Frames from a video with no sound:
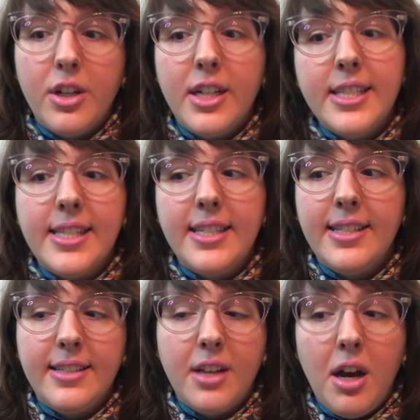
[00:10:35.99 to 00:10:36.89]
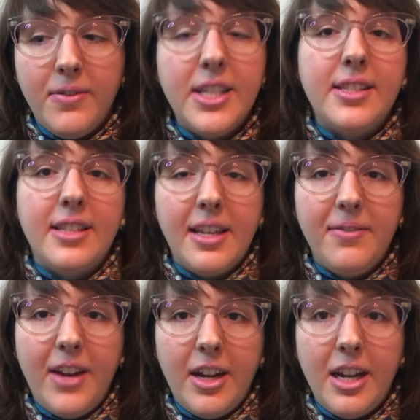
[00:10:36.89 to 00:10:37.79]
because this is obviously a
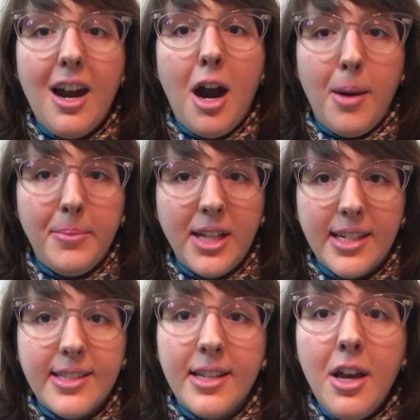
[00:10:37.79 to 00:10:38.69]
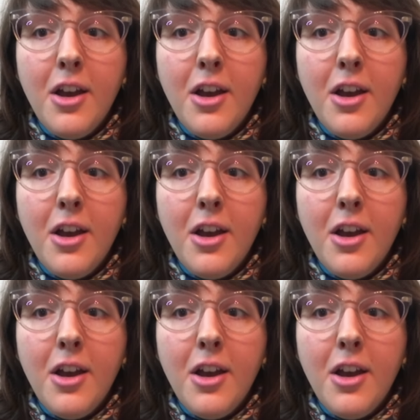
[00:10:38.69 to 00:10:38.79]
very complex